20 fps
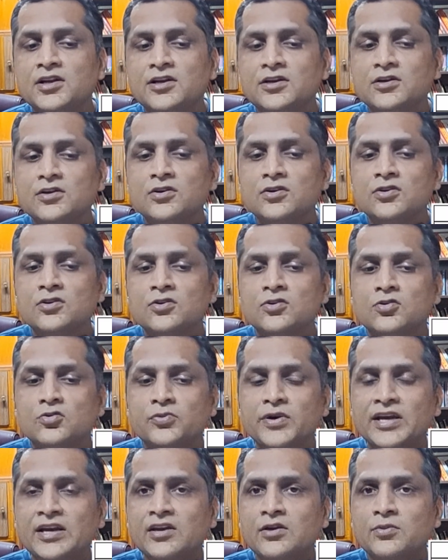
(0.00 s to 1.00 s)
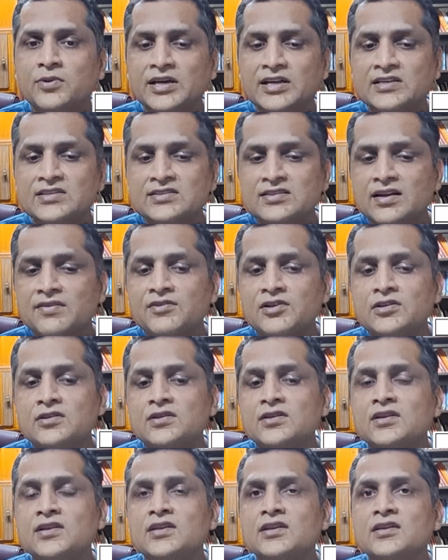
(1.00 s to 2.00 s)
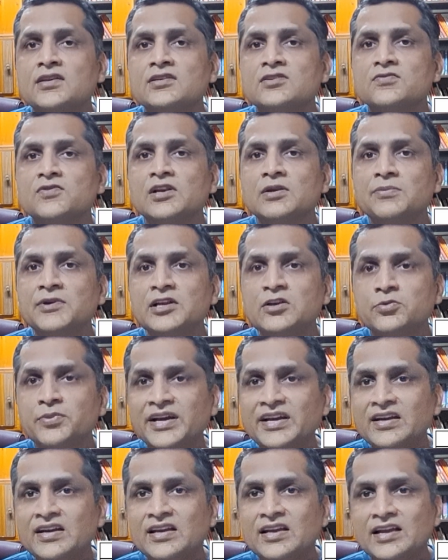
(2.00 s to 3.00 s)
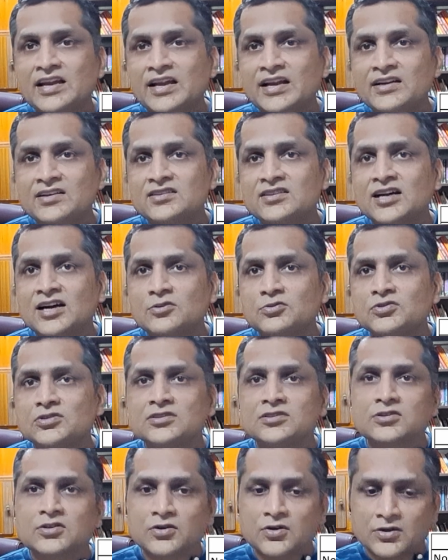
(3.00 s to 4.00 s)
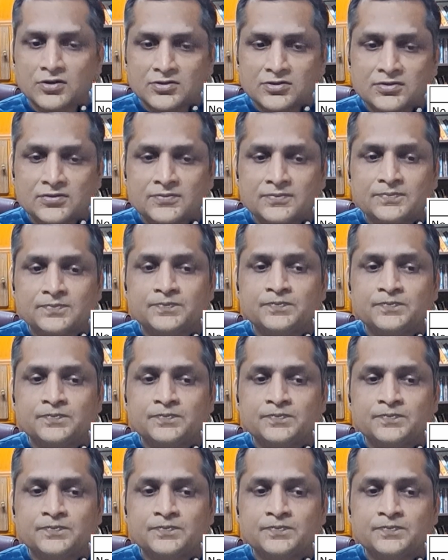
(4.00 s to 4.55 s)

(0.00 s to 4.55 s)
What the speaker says: in 2027 will be 28,000 crores.